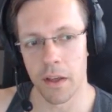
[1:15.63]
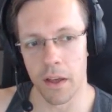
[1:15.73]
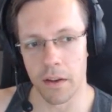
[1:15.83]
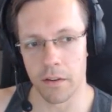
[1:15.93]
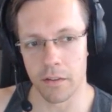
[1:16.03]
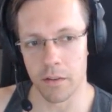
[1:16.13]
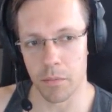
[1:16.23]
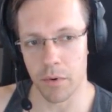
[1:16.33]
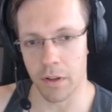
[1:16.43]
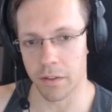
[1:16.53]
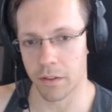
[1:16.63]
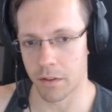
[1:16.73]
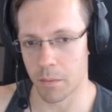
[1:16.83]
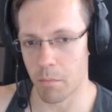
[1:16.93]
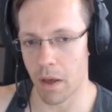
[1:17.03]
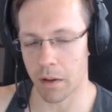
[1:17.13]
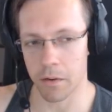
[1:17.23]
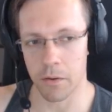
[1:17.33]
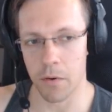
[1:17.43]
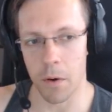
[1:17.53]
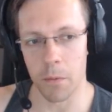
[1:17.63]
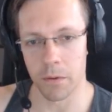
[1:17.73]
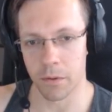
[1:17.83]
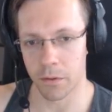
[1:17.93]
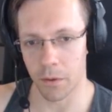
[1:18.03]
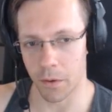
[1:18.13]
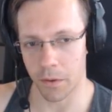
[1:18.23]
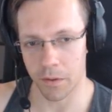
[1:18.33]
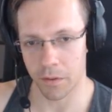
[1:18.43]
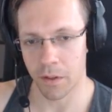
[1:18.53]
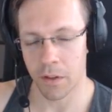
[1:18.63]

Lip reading: and to suppress background thoughts